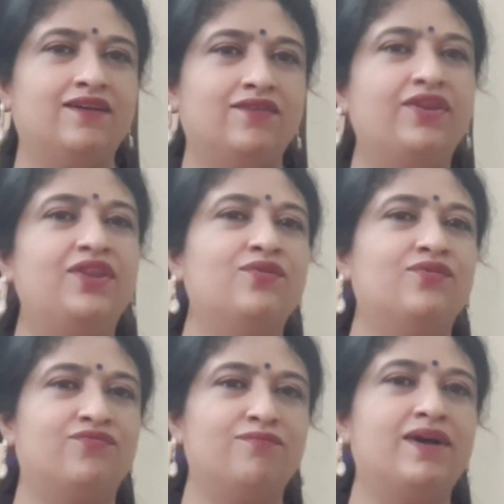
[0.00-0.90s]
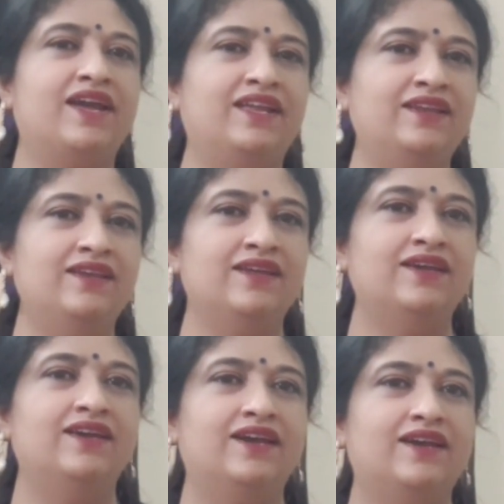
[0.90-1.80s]
video of mine,
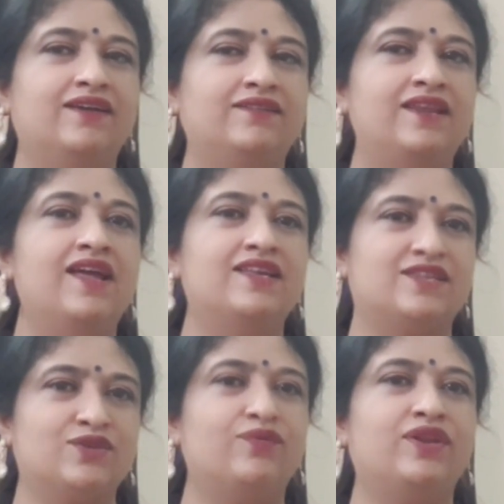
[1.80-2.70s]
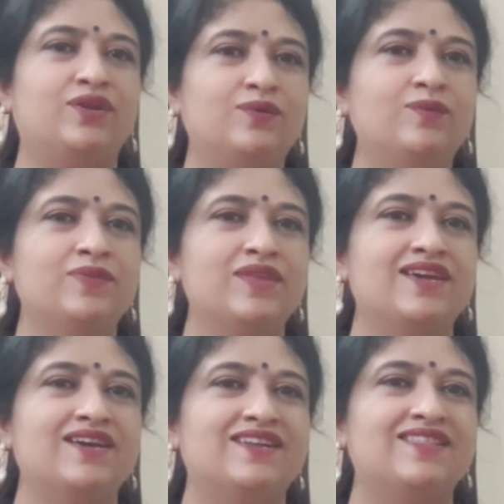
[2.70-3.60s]
the last video.
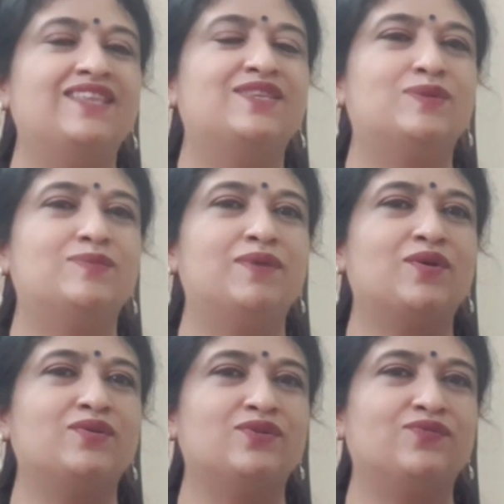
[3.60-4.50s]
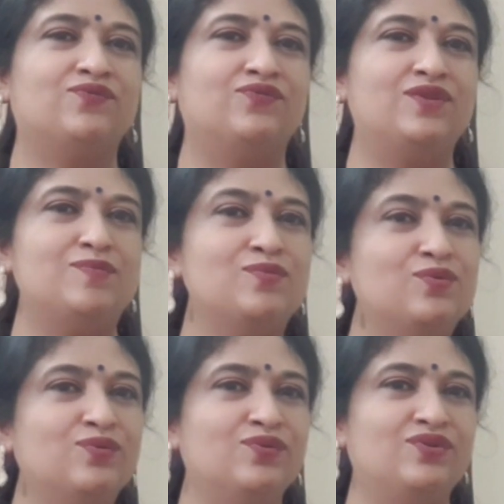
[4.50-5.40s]
That's because of the
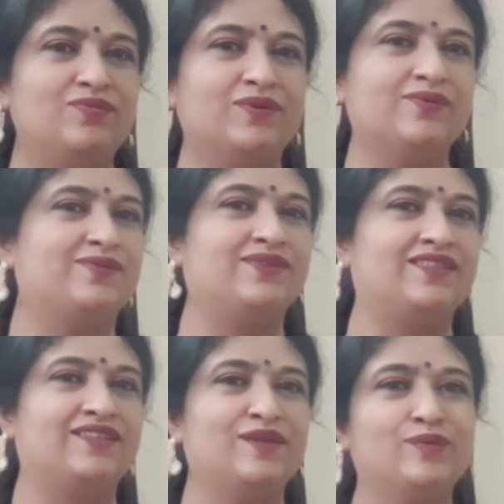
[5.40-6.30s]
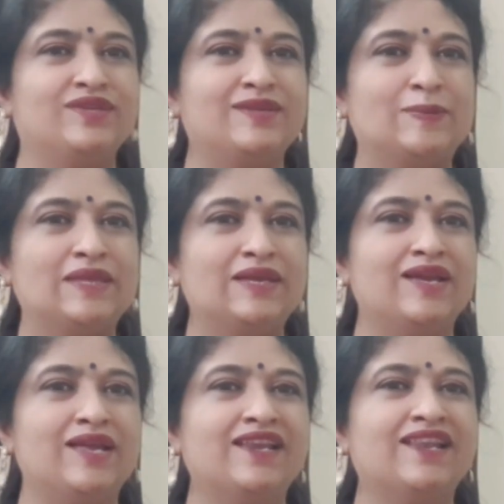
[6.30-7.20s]
mood, because I think there was
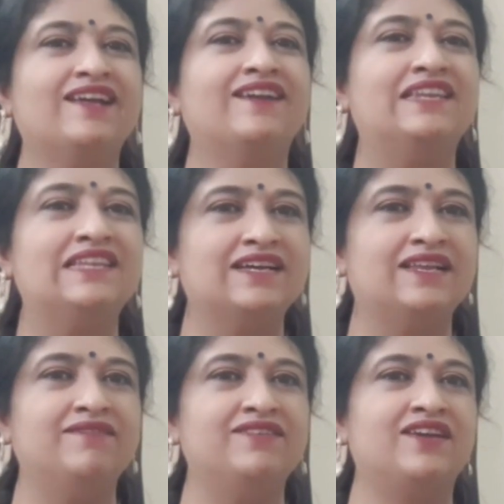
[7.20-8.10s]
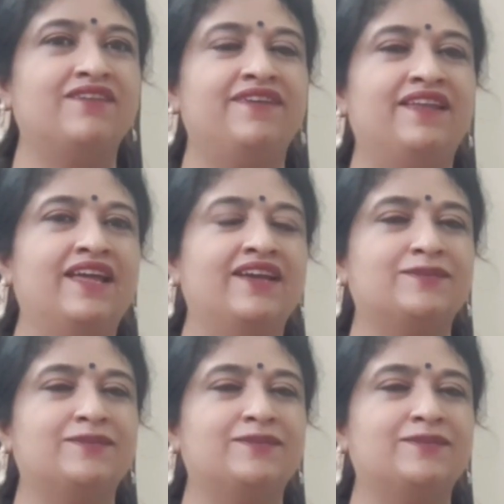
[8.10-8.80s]
something a little critical which I felt like